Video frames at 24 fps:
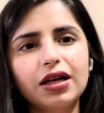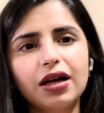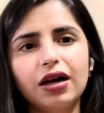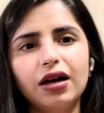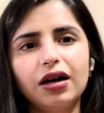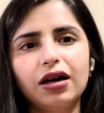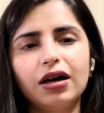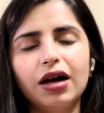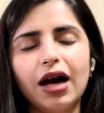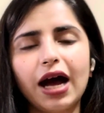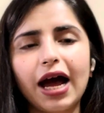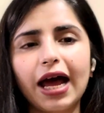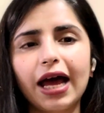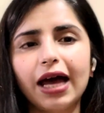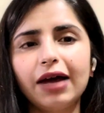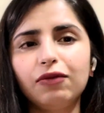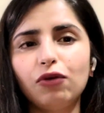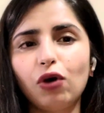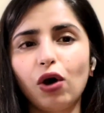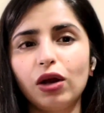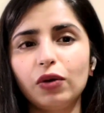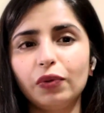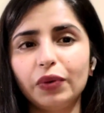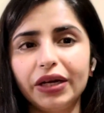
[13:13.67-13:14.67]
I have
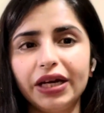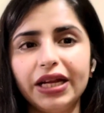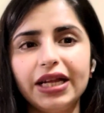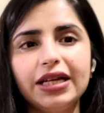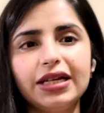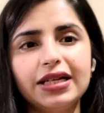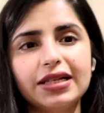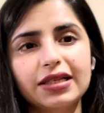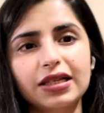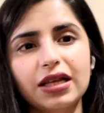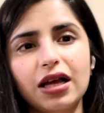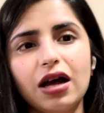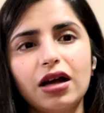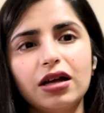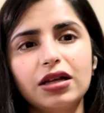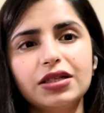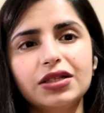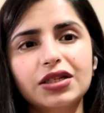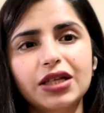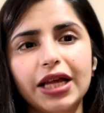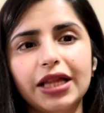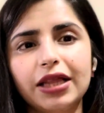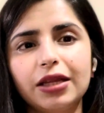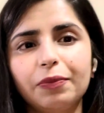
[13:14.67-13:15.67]
already
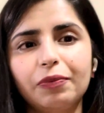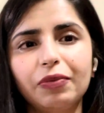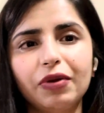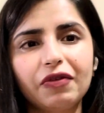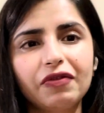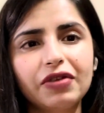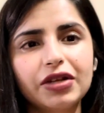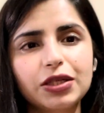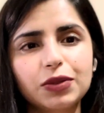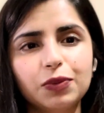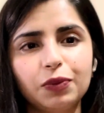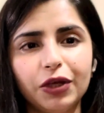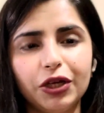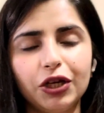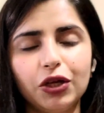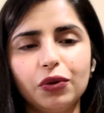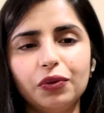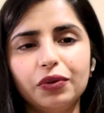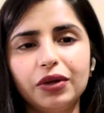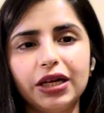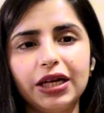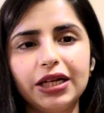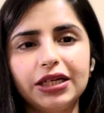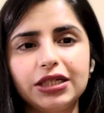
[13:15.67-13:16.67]
discussed in the previous video
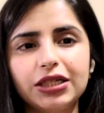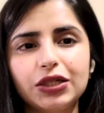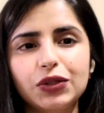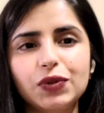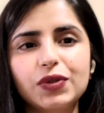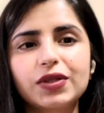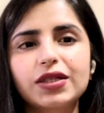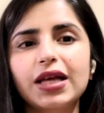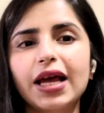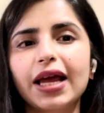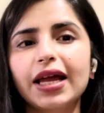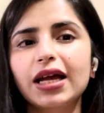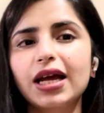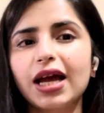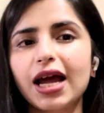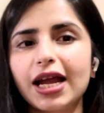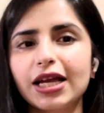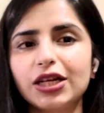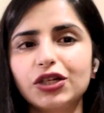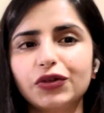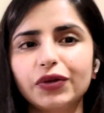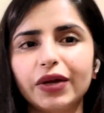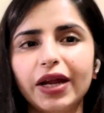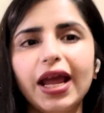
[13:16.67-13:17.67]
related to
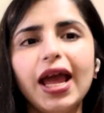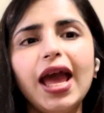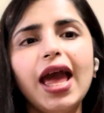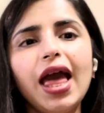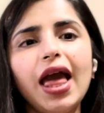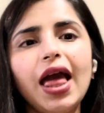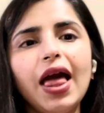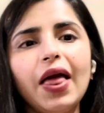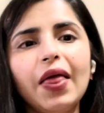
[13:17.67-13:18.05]
psychiatry